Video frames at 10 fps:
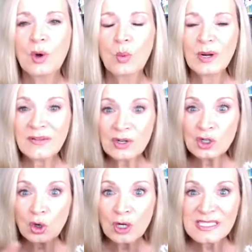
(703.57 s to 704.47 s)
whatever
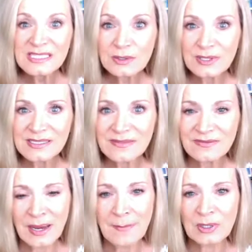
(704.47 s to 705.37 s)
your series of
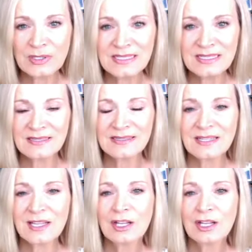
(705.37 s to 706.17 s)
numbers is,